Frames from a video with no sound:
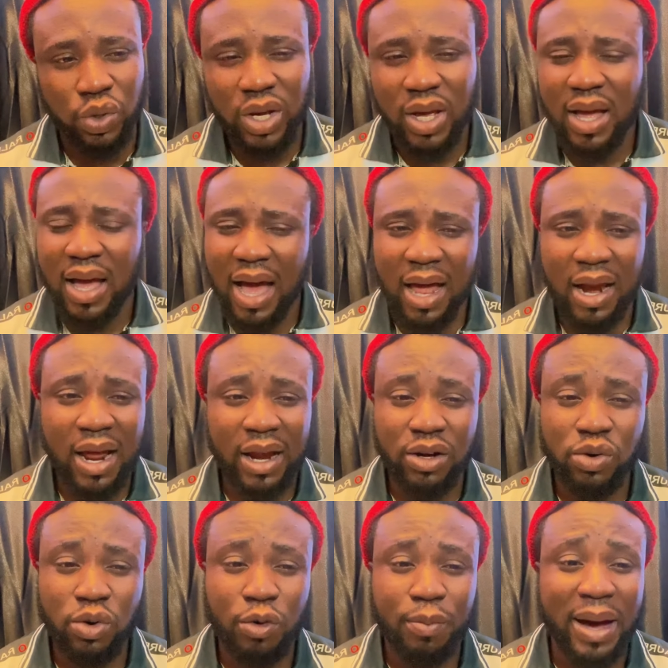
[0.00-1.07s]
good. And I
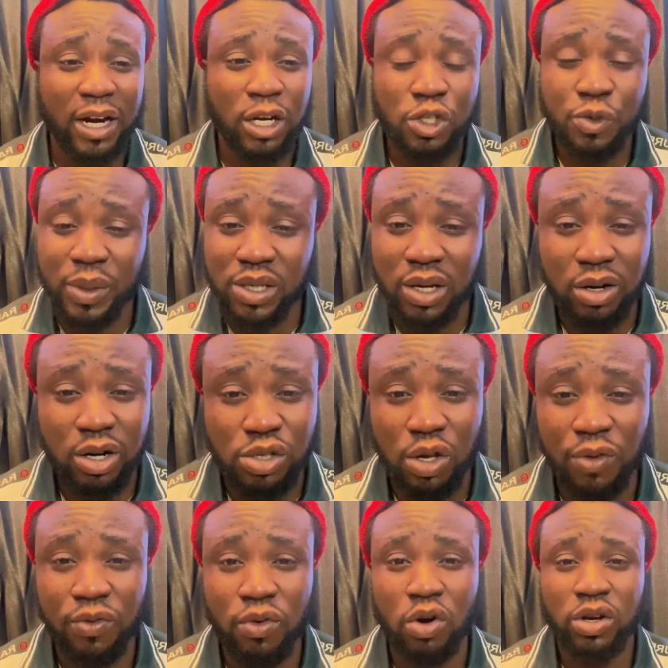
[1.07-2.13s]
know by the special grace
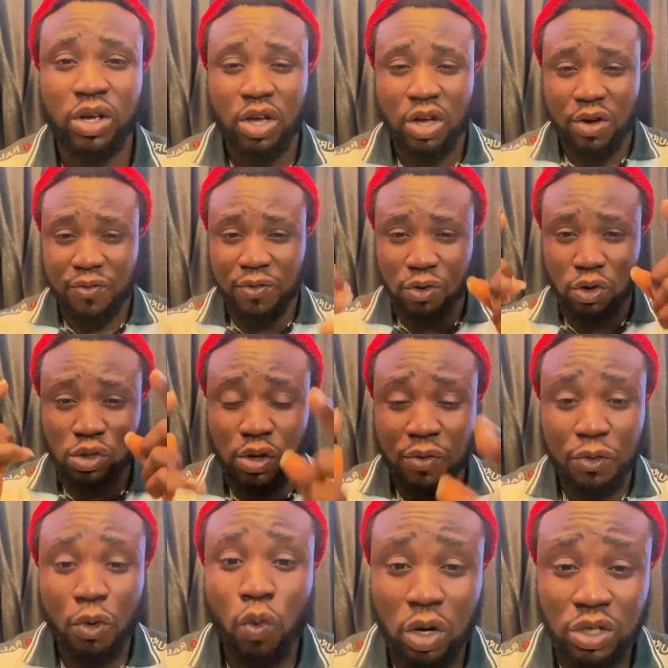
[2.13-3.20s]
of God, for those
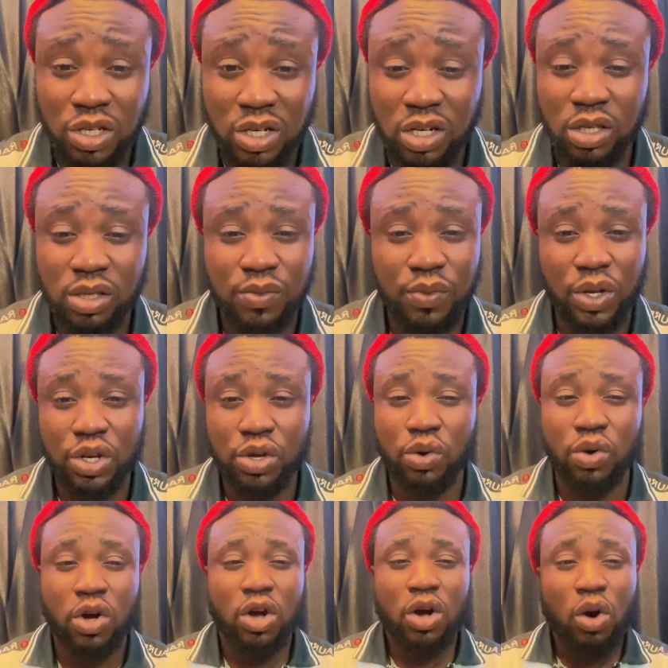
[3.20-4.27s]
of you watching this
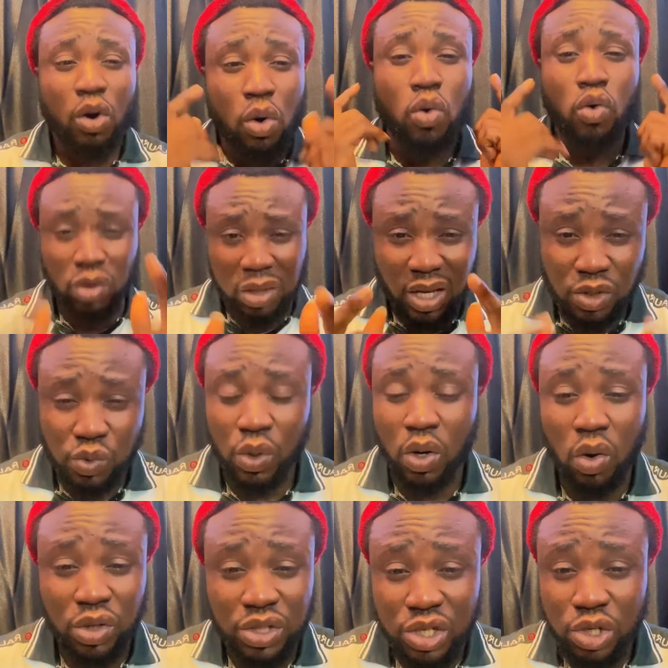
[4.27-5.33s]
video, good things
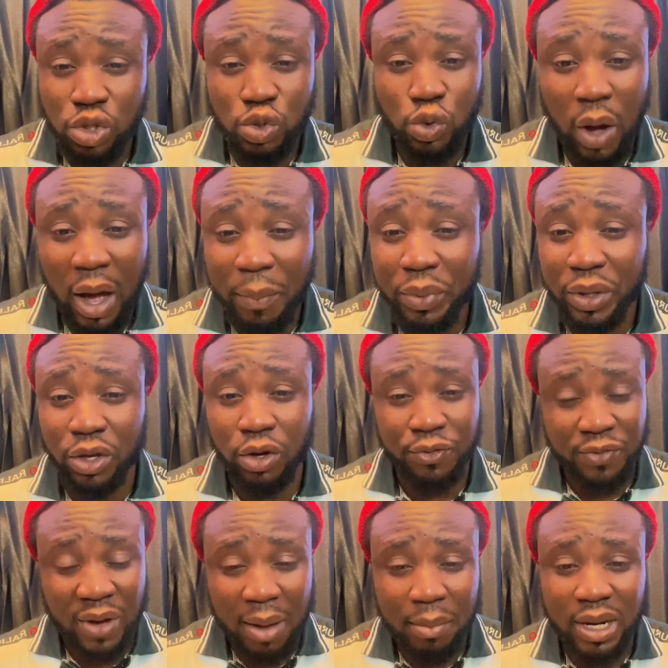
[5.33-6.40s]
will continue to happen in your
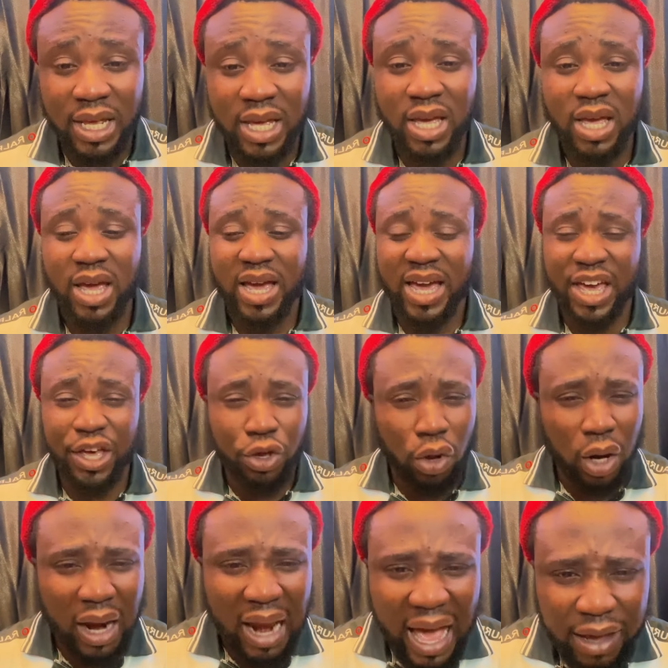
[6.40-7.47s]
family, in
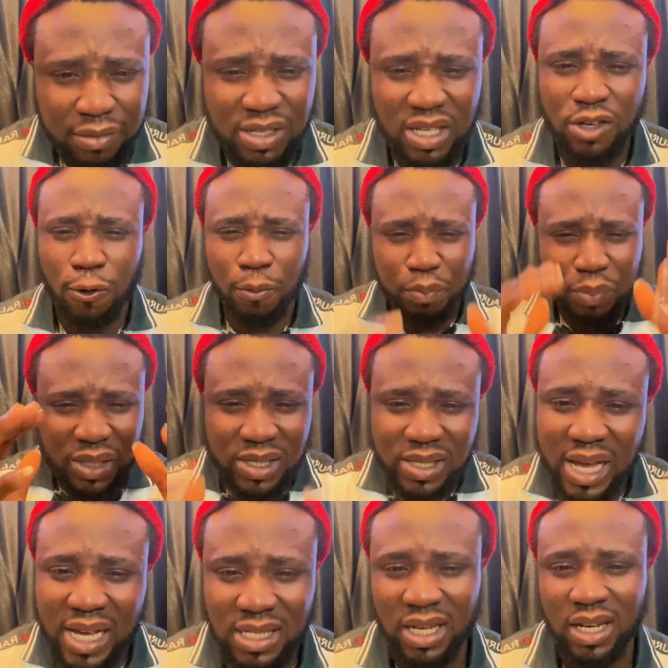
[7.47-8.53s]
your lives, in your
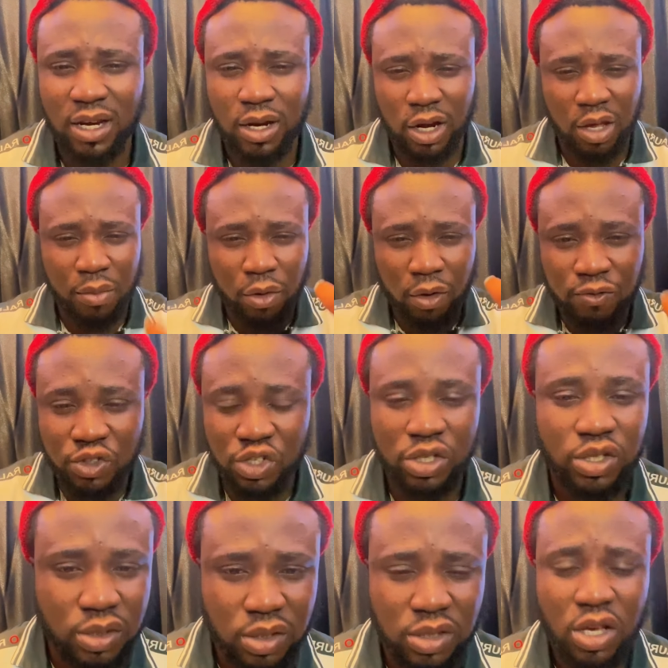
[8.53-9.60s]
business, in the name of
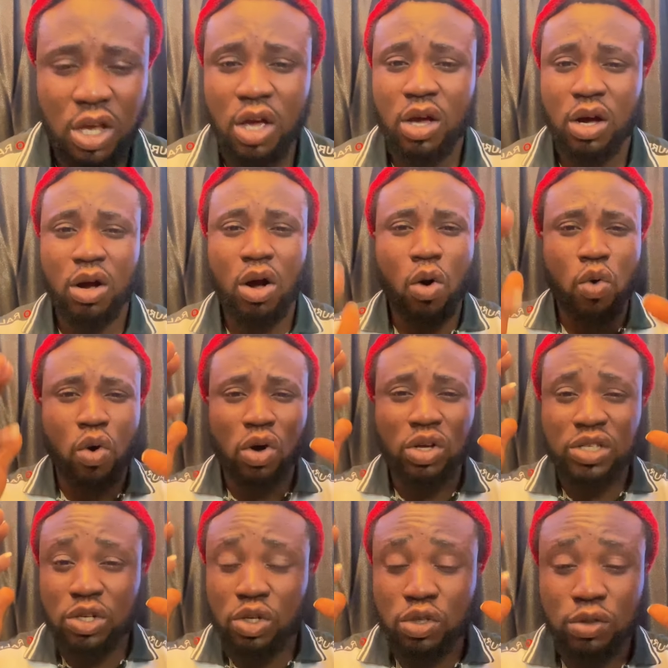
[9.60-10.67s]
Jesus. God will
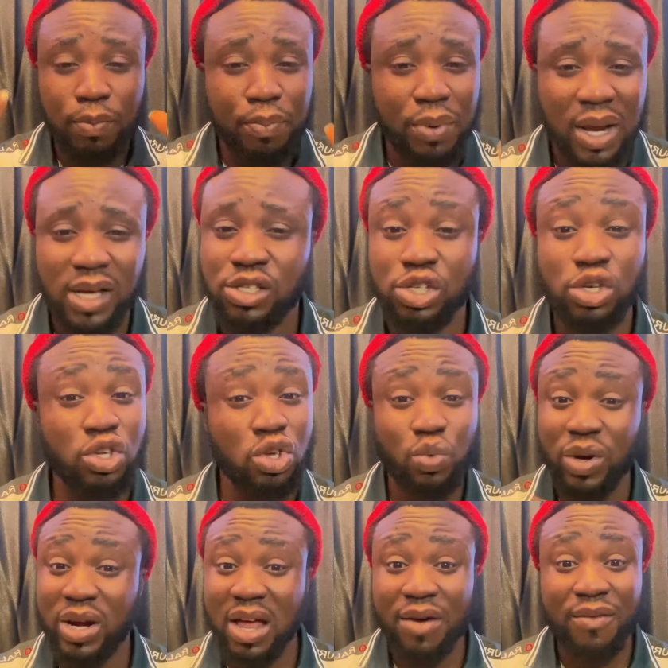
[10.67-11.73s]
continue to bless you. You will